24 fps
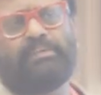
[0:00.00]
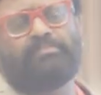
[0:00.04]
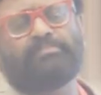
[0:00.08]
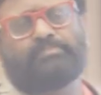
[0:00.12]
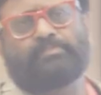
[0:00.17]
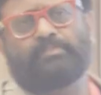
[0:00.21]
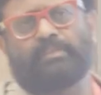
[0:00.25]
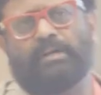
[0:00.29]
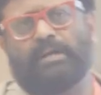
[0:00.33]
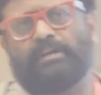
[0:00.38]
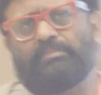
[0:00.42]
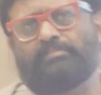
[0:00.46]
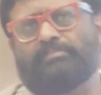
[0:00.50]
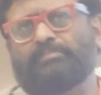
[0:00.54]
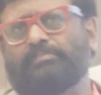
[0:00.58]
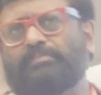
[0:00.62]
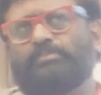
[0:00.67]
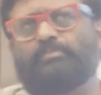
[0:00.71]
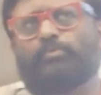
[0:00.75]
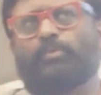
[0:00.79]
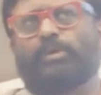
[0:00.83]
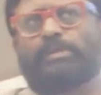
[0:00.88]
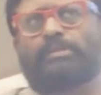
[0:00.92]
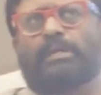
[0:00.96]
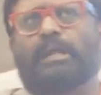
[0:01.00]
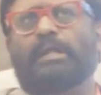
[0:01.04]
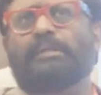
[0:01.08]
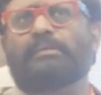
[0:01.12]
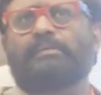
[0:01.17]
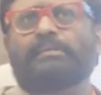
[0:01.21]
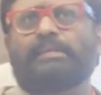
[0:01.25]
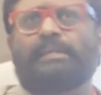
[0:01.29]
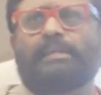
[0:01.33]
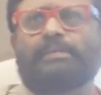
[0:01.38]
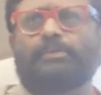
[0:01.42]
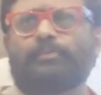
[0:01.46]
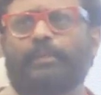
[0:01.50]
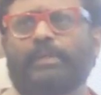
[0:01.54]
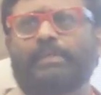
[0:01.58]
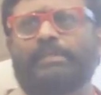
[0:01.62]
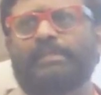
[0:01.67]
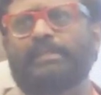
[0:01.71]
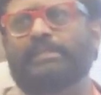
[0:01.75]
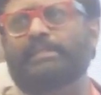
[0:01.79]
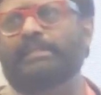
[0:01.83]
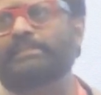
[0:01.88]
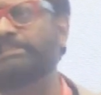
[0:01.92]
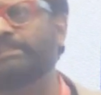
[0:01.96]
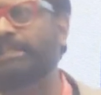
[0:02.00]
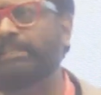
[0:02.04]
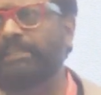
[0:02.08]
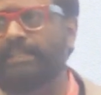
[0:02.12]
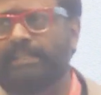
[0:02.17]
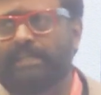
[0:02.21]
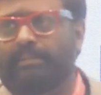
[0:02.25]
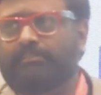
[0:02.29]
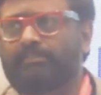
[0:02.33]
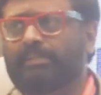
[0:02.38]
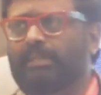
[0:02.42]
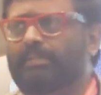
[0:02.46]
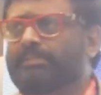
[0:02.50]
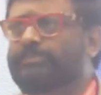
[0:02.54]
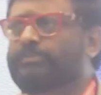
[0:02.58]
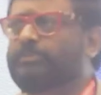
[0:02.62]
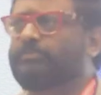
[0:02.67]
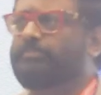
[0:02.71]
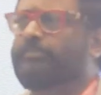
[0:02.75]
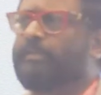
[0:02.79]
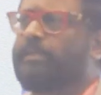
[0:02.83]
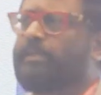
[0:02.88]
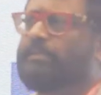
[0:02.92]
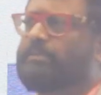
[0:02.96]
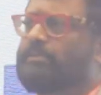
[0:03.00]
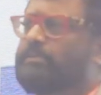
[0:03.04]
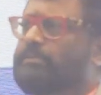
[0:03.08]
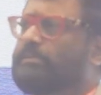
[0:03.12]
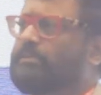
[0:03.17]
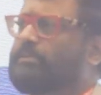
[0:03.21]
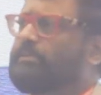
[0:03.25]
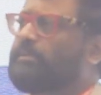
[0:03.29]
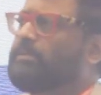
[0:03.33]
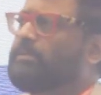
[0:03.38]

I've what, 120 consulting I've done so far,